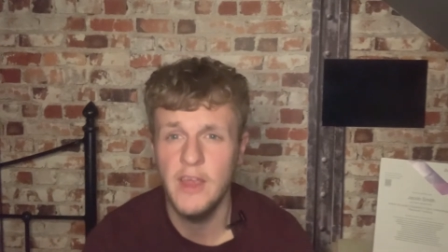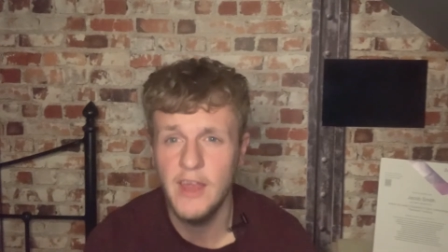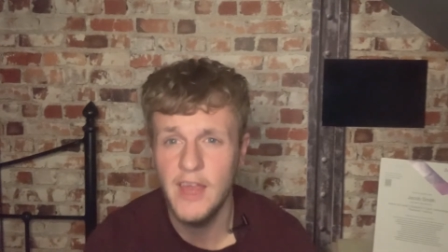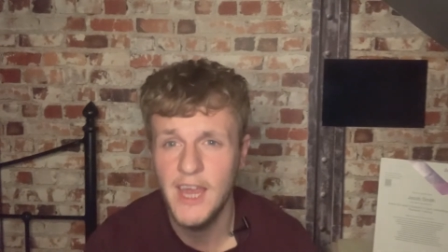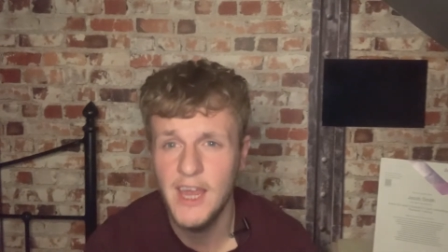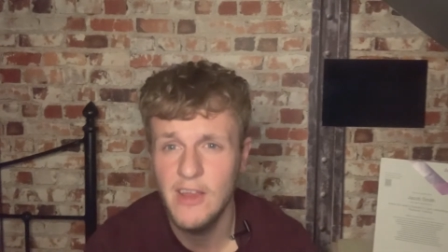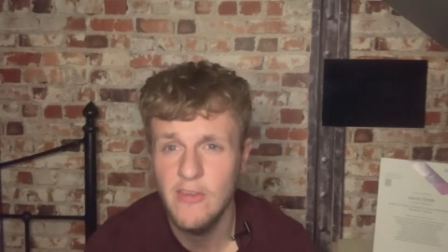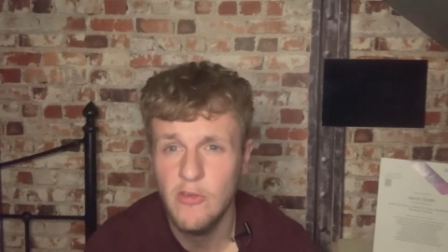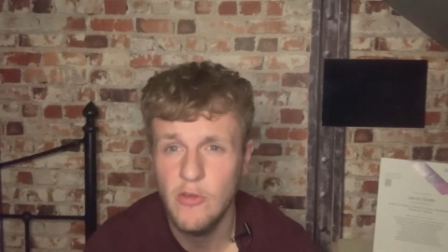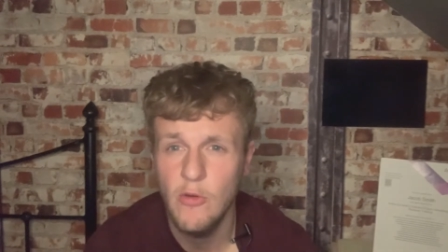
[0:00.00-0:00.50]

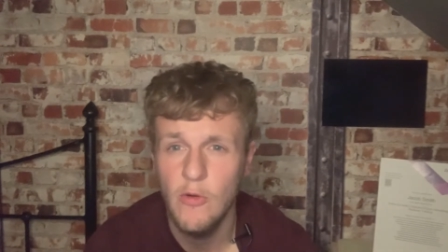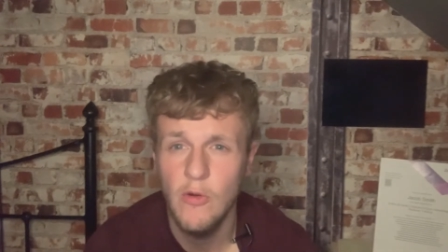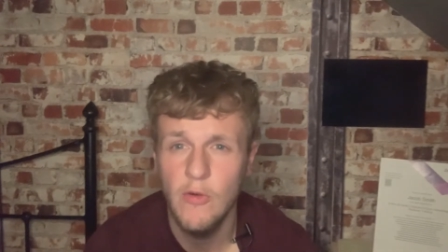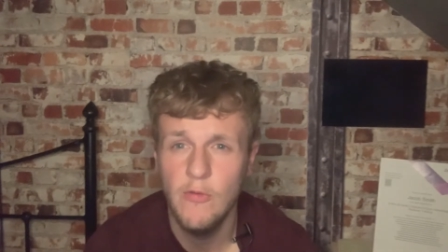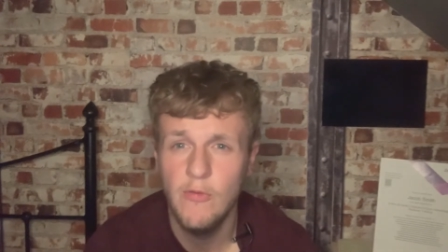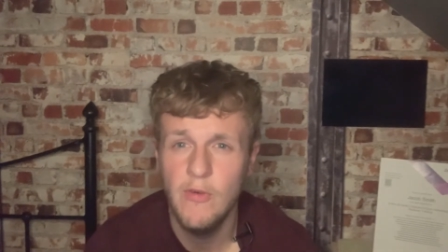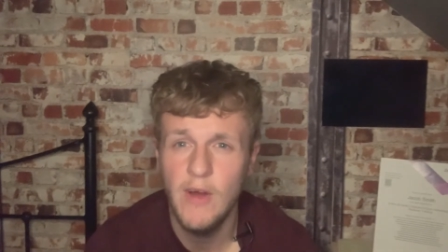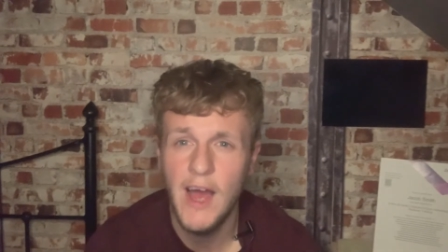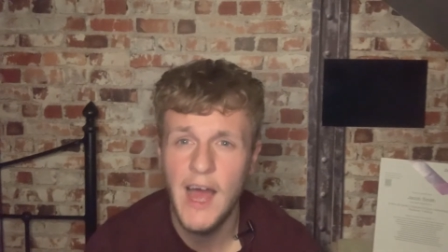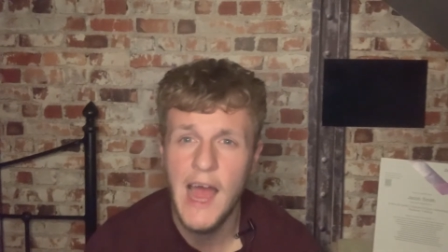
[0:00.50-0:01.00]
it, sort
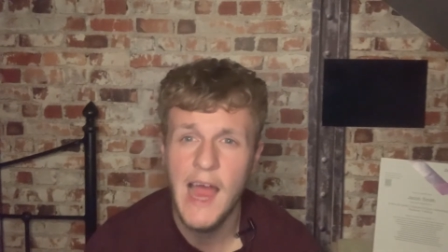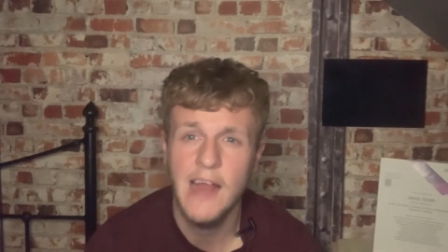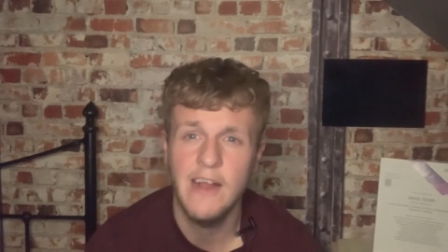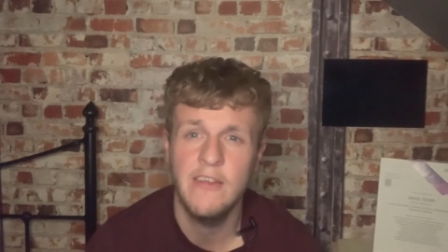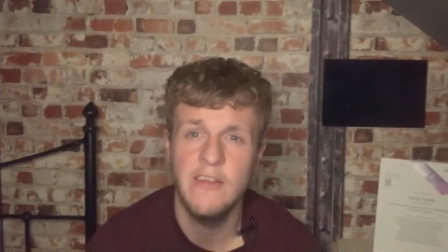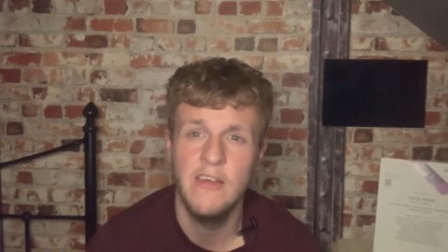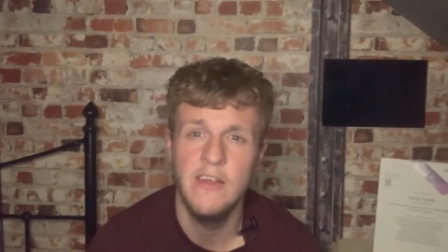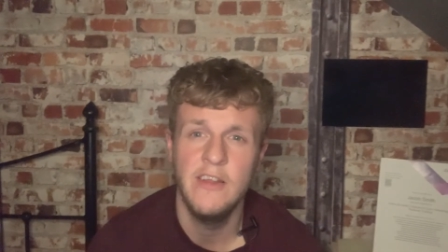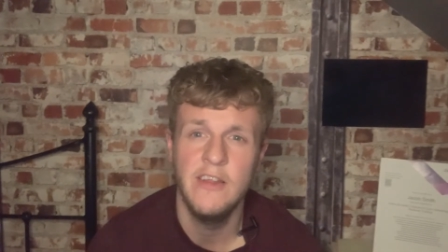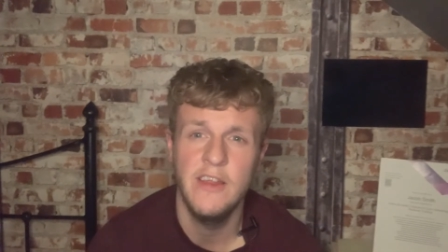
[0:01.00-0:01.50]
of
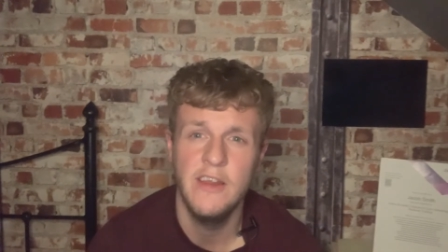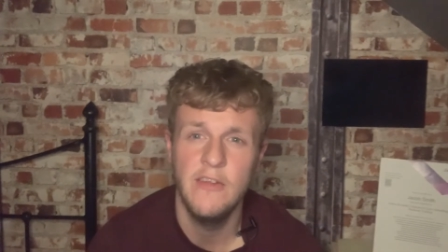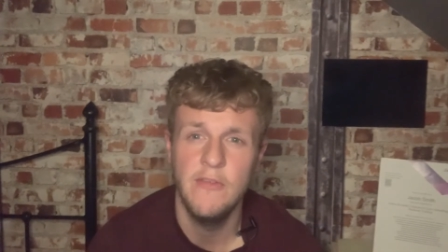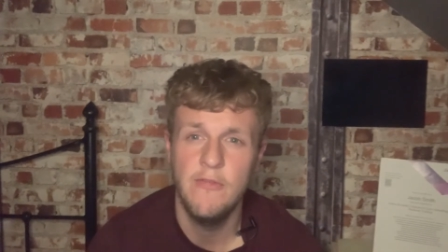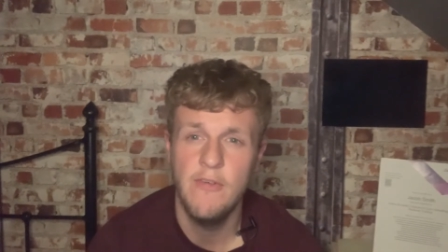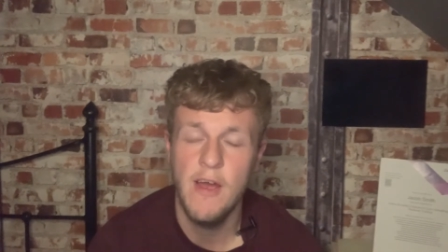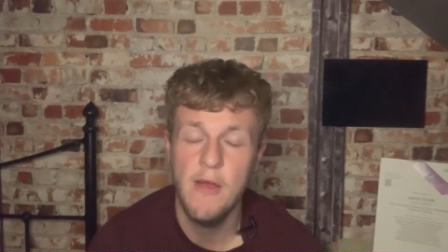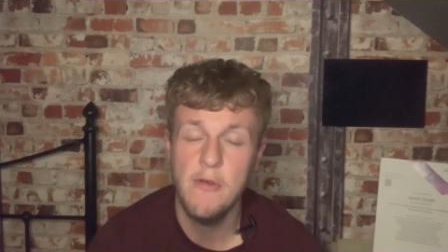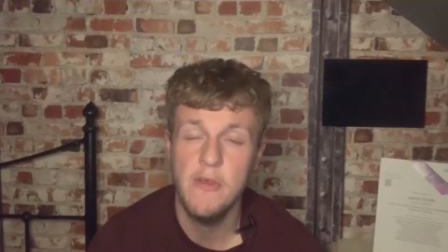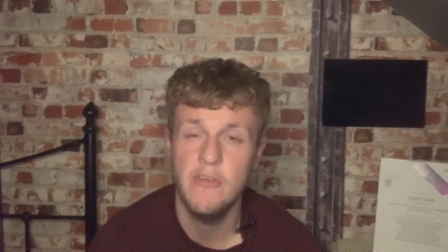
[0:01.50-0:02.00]
acted in a
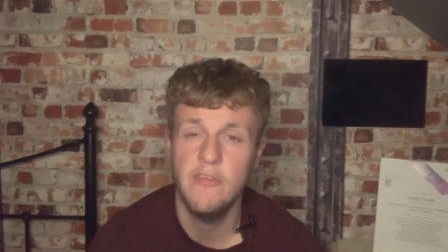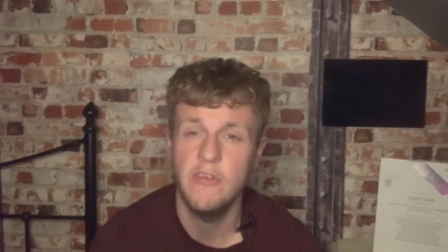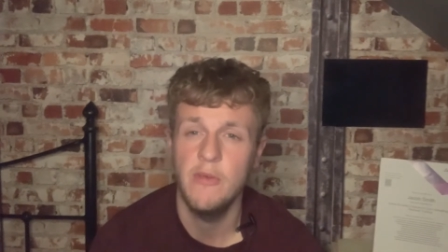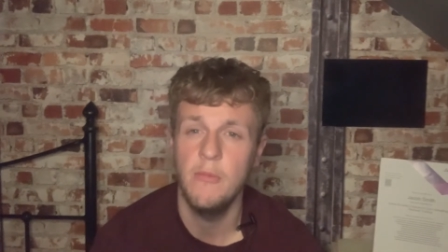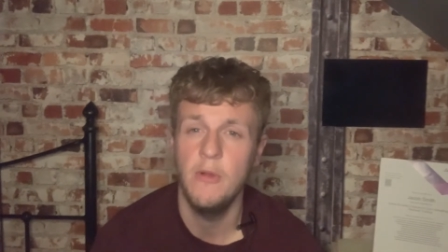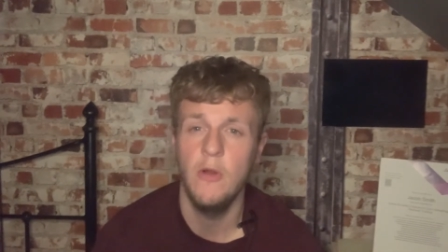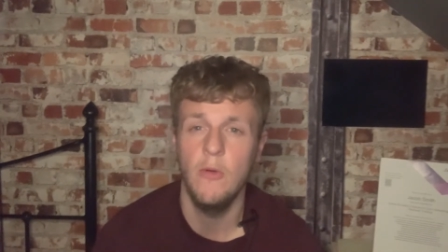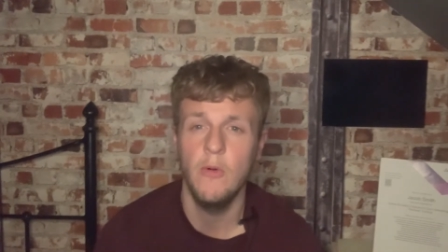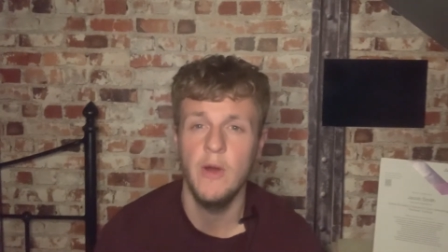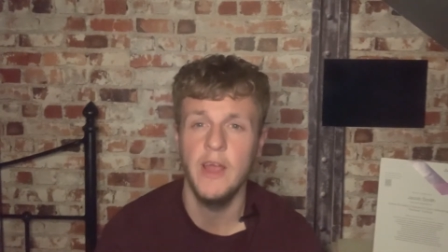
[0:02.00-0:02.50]
very
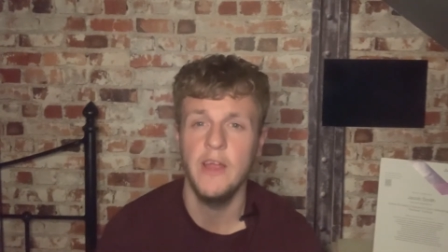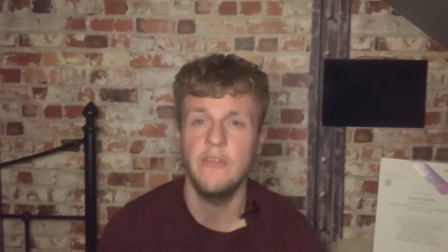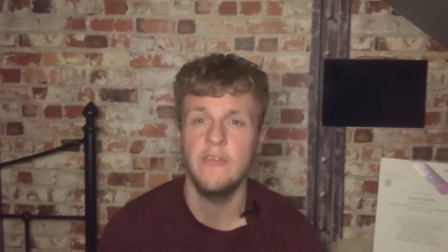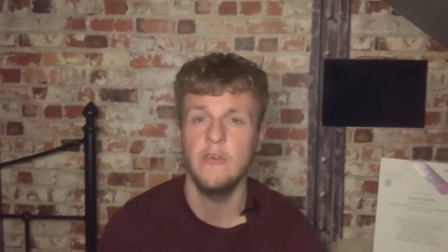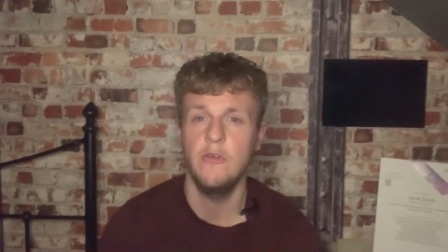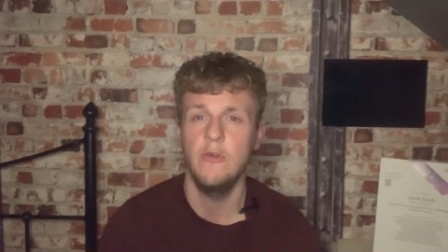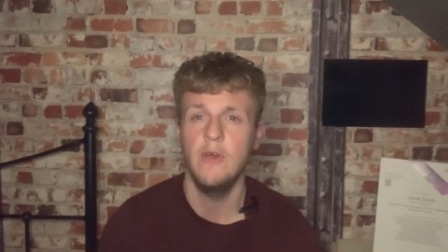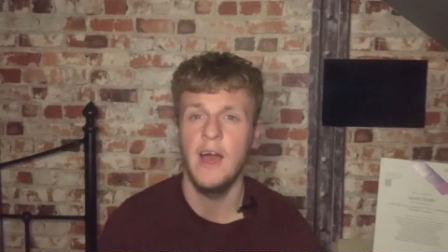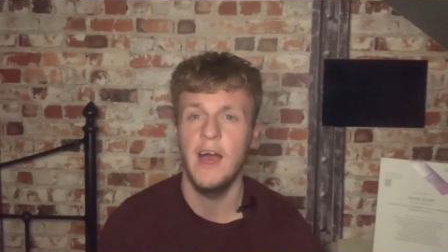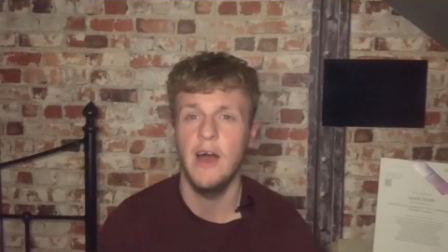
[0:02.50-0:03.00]
similar way
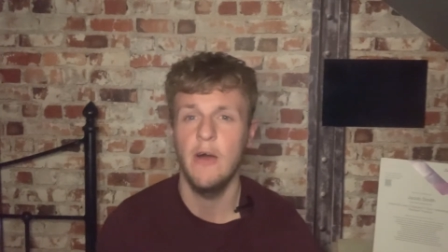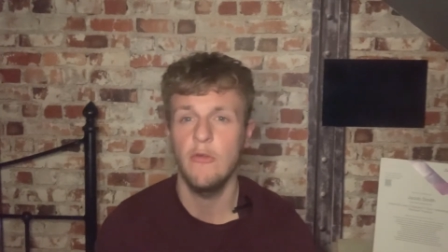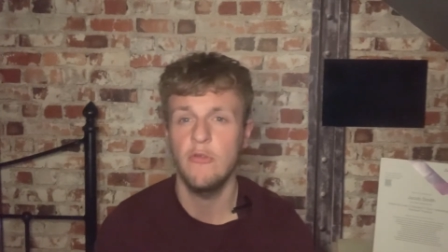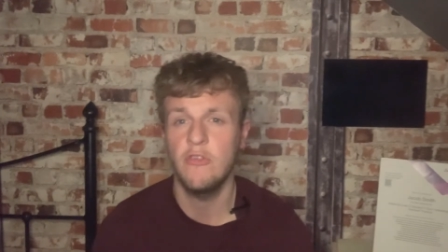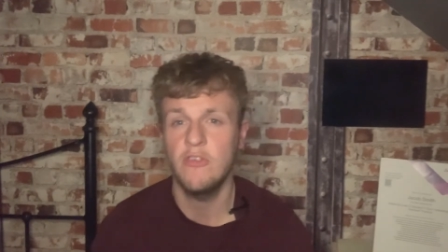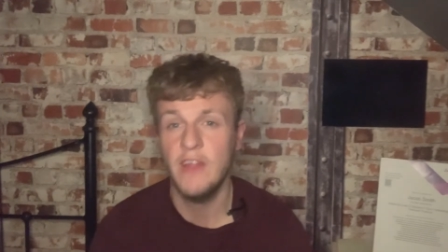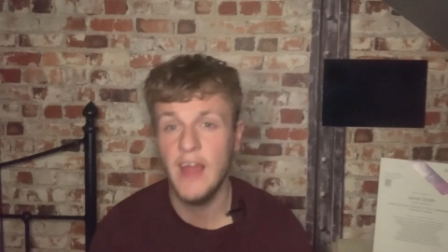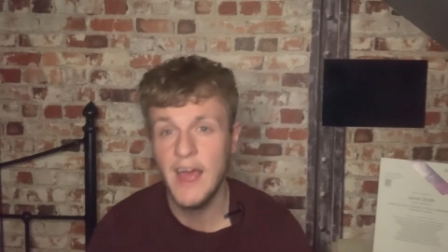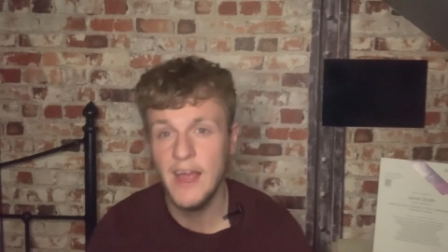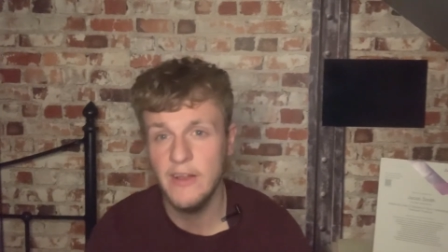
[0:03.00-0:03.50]
to how
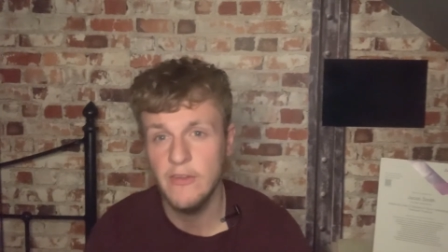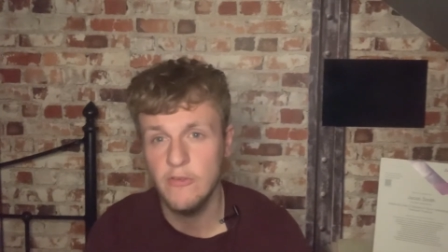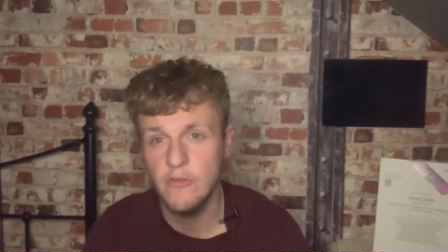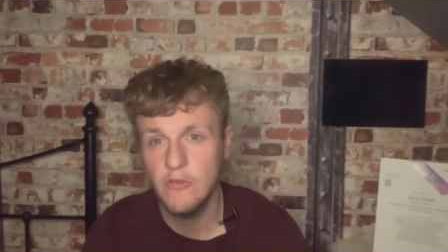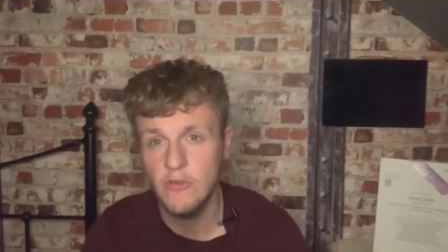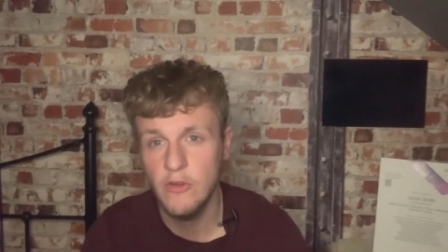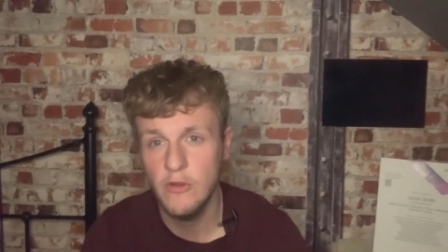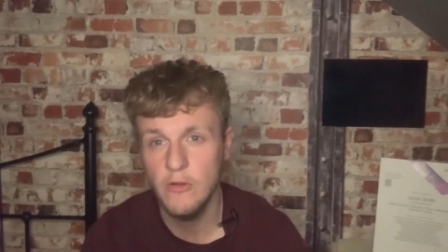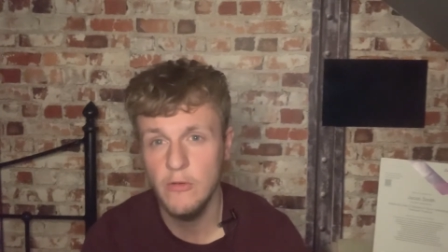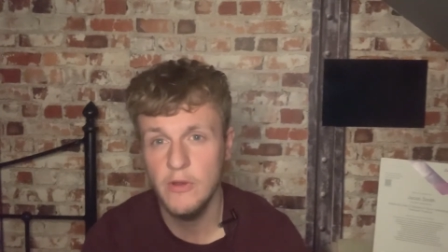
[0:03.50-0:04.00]
statins
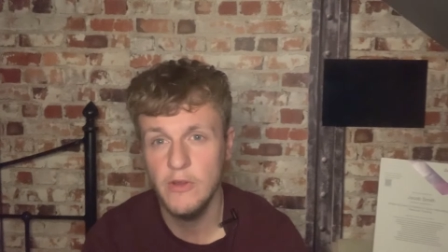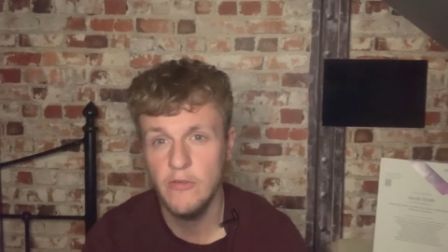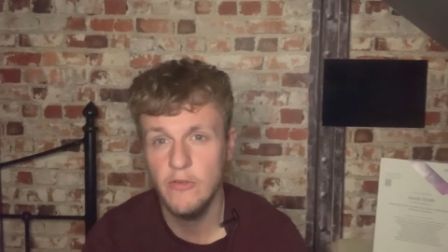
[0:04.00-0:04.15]
do in